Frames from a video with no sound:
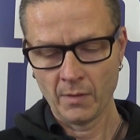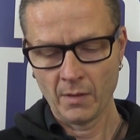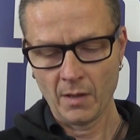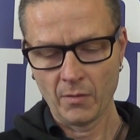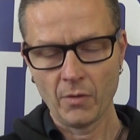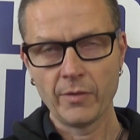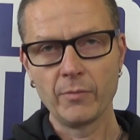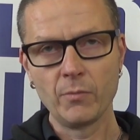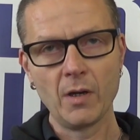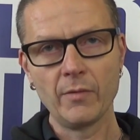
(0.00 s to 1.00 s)
How nothing
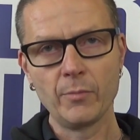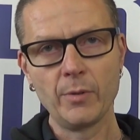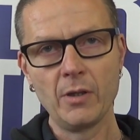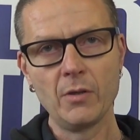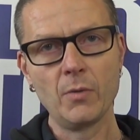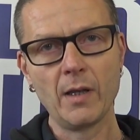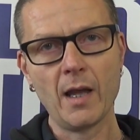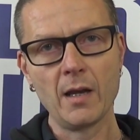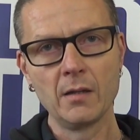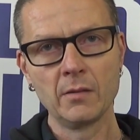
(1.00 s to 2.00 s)
will ever be you again.